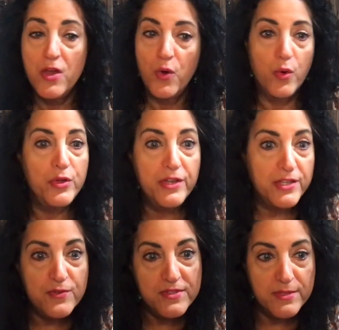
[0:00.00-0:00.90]
or you can
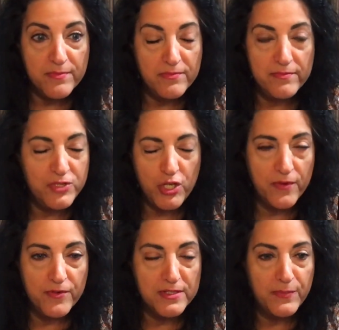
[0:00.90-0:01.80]
use the jar
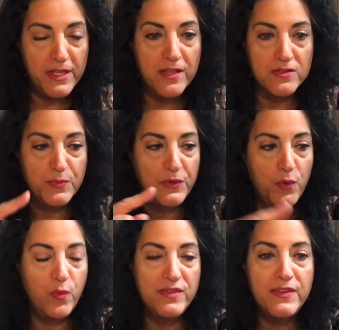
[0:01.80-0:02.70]
for something else. But the
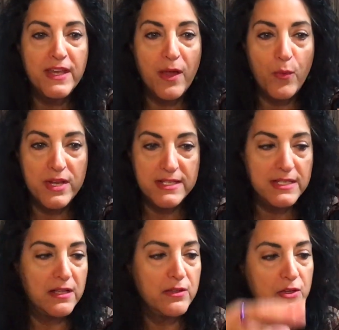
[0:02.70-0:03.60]
one thing I want to
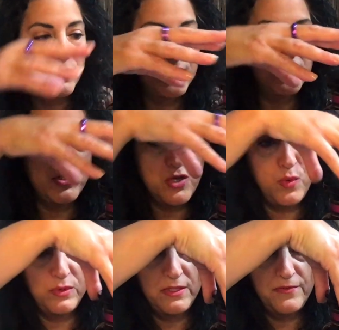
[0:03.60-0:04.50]
tell you is
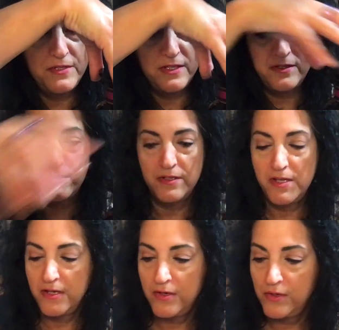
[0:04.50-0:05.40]
don't lift it.
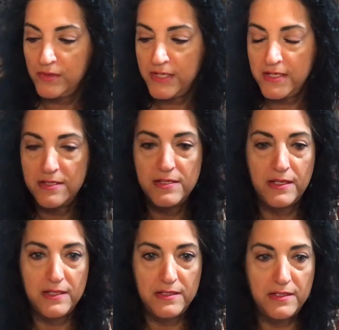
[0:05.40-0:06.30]
Hold on a
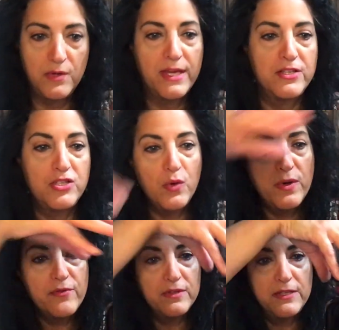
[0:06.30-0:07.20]
second. Okay, don't
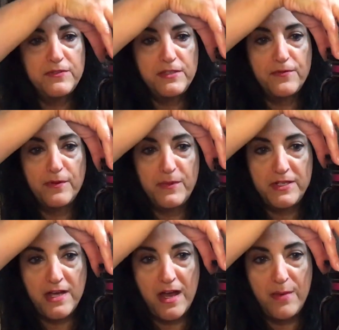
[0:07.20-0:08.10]
ever lift it from the
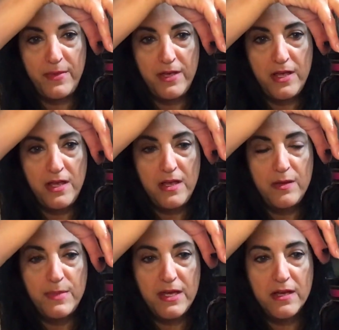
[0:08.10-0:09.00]
top,
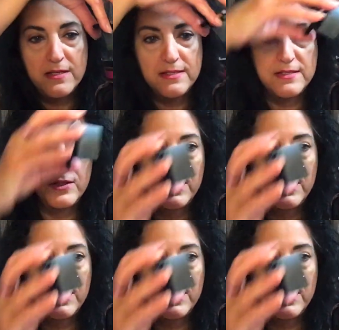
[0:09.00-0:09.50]
because look at